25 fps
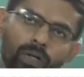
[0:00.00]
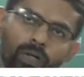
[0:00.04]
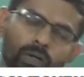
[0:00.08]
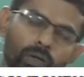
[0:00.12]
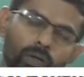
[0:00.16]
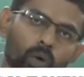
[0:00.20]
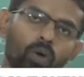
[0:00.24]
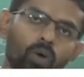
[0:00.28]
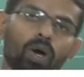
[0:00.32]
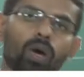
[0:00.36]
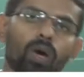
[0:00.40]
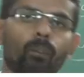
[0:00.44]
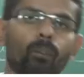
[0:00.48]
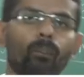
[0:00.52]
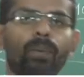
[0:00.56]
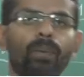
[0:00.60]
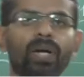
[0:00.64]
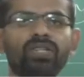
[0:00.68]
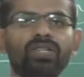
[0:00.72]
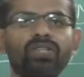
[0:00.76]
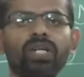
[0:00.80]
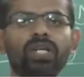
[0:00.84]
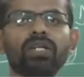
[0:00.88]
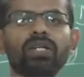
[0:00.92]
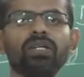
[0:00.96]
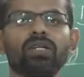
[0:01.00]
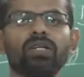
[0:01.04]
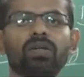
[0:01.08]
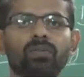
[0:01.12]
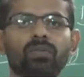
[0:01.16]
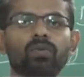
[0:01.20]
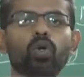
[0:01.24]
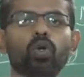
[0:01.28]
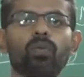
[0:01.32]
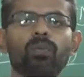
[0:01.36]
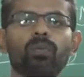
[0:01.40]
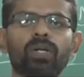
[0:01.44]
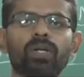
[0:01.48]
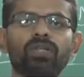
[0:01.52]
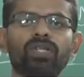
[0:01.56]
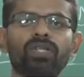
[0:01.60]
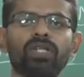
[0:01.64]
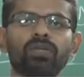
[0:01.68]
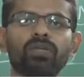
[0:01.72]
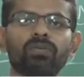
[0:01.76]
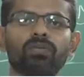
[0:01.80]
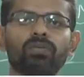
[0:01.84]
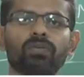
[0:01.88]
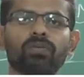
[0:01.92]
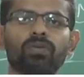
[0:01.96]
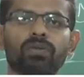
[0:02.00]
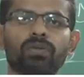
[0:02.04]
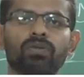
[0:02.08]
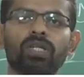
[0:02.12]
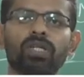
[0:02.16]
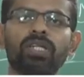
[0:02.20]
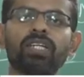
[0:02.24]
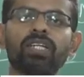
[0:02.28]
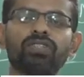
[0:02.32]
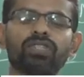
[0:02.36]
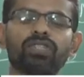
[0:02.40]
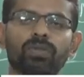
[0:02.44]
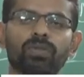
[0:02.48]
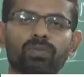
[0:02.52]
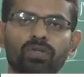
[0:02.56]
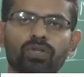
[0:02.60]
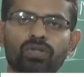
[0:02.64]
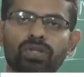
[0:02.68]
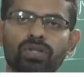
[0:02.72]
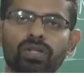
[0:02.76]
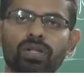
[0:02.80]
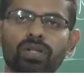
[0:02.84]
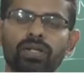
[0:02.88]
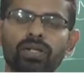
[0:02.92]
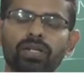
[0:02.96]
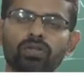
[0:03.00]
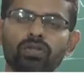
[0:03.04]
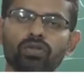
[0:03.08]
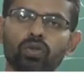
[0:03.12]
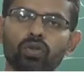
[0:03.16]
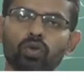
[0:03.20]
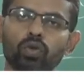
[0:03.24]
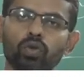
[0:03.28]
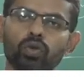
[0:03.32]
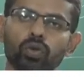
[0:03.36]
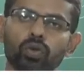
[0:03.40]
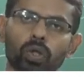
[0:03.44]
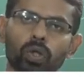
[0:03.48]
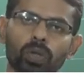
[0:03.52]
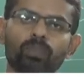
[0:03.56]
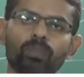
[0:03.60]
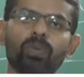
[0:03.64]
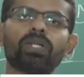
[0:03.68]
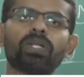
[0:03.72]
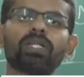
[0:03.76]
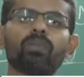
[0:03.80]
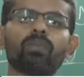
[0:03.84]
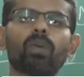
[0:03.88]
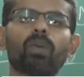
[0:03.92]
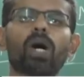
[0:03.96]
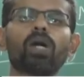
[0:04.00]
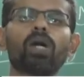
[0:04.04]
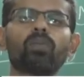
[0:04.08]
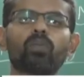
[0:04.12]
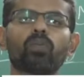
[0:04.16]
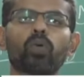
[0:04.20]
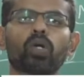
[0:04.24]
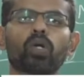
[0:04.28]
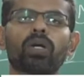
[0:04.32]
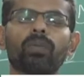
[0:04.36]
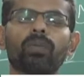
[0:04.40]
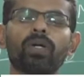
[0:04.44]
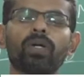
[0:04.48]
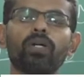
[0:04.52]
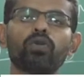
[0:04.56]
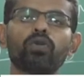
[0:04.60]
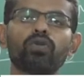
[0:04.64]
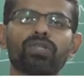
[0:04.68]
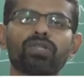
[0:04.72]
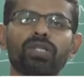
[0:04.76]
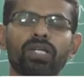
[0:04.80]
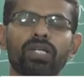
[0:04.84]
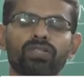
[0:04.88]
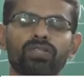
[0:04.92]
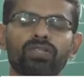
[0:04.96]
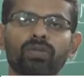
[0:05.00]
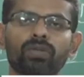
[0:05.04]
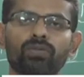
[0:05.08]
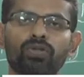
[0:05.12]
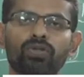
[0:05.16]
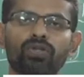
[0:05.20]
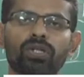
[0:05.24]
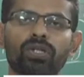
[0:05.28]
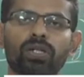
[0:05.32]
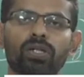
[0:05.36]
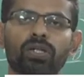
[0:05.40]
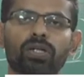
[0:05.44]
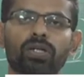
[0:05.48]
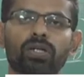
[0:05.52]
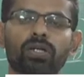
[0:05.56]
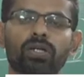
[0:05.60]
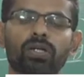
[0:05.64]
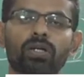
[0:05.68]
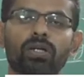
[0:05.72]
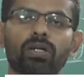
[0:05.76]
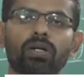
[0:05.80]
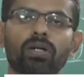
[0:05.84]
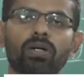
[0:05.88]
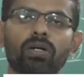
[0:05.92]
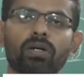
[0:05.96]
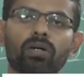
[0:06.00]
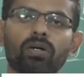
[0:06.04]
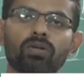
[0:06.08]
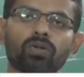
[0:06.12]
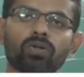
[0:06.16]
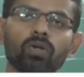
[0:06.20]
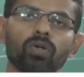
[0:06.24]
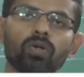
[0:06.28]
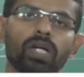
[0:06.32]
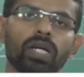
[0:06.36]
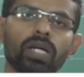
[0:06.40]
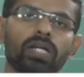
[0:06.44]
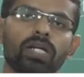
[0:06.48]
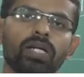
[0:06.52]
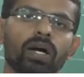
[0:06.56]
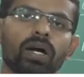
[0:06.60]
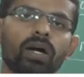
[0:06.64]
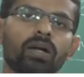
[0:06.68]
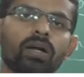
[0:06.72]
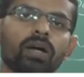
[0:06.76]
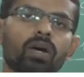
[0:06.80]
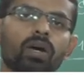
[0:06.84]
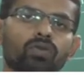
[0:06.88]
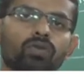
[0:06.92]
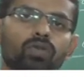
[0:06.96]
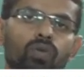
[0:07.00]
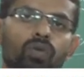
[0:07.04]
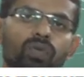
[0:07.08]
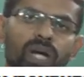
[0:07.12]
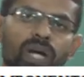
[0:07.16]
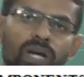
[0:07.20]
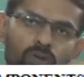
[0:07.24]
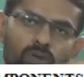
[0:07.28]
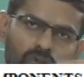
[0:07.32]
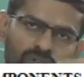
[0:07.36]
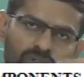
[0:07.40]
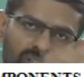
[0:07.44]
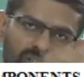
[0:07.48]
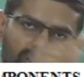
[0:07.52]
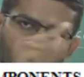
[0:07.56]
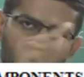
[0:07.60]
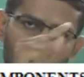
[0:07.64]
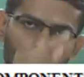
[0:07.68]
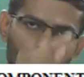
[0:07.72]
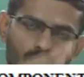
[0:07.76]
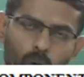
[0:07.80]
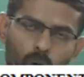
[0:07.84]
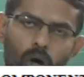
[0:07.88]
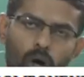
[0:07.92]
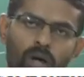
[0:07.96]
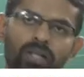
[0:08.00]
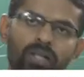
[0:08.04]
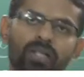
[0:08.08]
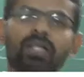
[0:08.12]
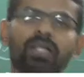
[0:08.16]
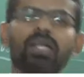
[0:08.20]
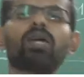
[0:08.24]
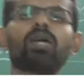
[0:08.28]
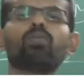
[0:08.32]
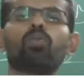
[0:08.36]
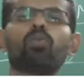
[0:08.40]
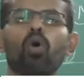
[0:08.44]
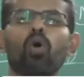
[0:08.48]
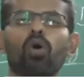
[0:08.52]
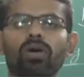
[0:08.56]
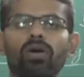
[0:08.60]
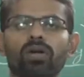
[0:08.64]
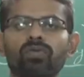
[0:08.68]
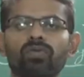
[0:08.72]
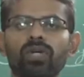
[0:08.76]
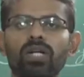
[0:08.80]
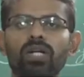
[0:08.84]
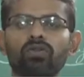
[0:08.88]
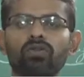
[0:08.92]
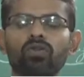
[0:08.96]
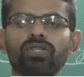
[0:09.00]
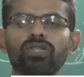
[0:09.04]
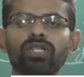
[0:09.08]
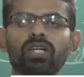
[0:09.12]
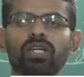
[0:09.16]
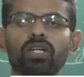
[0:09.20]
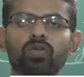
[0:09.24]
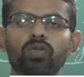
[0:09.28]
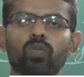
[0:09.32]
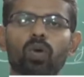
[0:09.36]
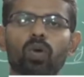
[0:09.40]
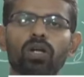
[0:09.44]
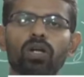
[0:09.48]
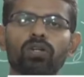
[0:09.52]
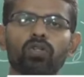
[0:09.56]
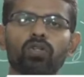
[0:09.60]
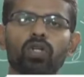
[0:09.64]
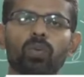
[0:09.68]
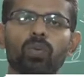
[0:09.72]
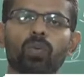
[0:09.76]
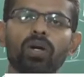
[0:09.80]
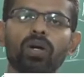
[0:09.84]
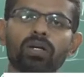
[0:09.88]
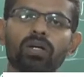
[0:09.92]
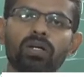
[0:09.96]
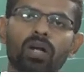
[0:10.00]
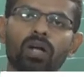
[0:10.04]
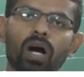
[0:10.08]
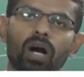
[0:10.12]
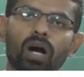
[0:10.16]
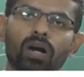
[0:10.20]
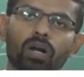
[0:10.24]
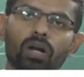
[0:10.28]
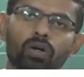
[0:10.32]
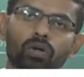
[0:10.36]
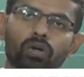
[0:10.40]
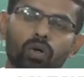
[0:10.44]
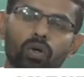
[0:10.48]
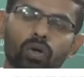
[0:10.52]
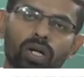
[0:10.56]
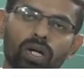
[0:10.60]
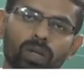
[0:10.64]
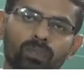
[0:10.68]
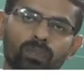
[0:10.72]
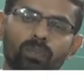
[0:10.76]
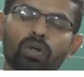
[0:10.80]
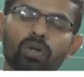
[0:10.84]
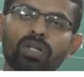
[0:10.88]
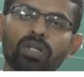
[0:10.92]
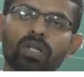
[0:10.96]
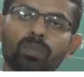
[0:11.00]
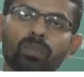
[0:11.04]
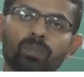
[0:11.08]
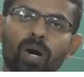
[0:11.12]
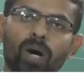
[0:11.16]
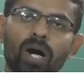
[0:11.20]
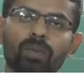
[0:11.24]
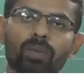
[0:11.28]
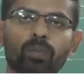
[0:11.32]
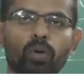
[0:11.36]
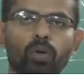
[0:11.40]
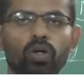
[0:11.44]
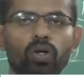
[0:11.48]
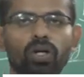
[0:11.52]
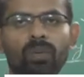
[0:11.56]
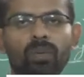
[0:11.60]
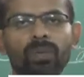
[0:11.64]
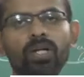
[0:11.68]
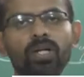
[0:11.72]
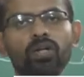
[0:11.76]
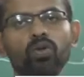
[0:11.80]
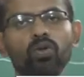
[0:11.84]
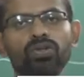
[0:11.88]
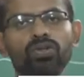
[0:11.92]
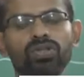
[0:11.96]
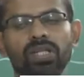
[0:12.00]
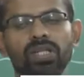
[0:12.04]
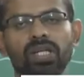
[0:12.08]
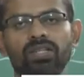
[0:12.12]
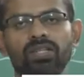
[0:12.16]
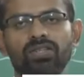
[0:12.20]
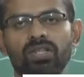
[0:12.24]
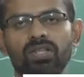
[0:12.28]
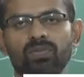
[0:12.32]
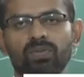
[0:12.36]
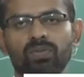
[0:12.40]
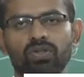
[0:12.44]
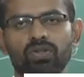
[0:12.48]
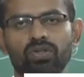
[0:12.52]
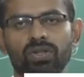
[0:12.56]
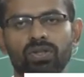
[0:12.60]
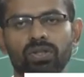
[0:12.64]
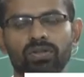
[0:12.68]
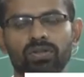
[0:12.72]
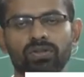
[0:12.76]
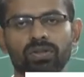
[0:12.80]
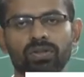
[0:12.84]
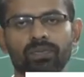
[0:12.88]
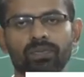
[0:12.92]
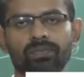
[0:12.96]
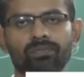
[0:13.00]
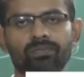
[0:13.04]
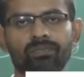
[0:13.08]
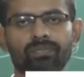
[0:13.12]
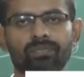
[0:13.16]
into machine. So machine, CNC machine, it is used to input the part program into CNC machine. So okay, here, so we are using a small keyboard. We are using a small keyboard in order to input the part program into CNC machines.